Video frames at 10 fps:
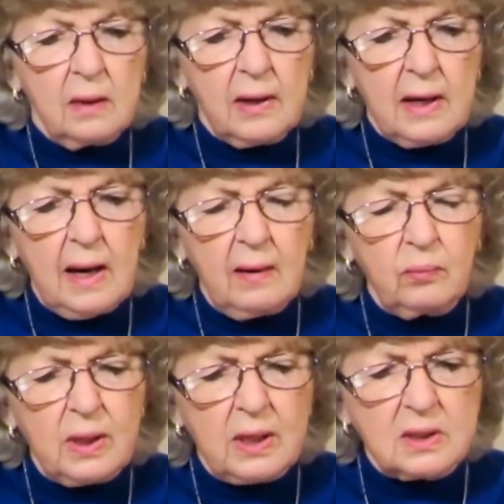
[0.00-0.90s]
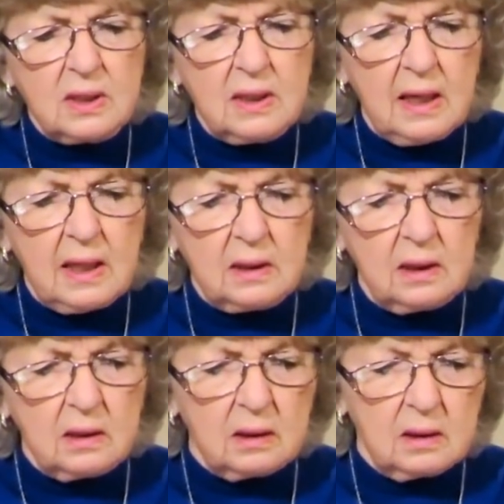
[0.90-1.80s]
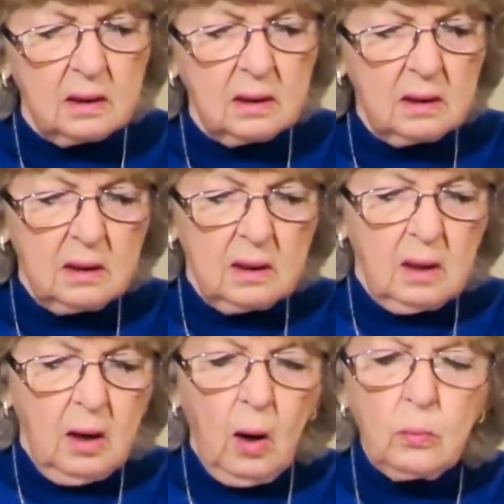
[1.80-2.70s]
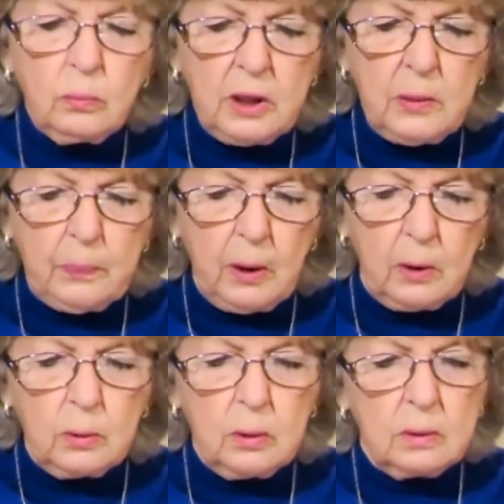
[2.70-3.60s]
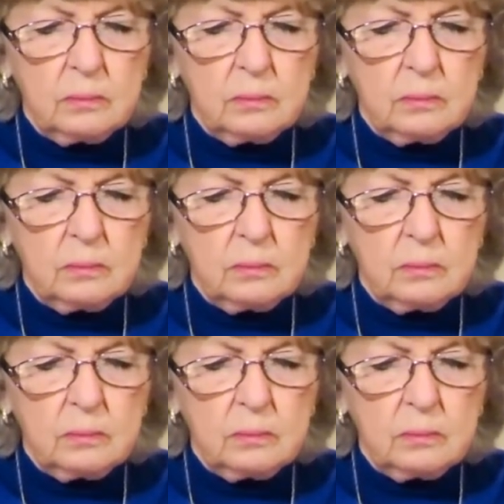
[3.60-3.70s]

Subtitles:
They have resin at Home Depot.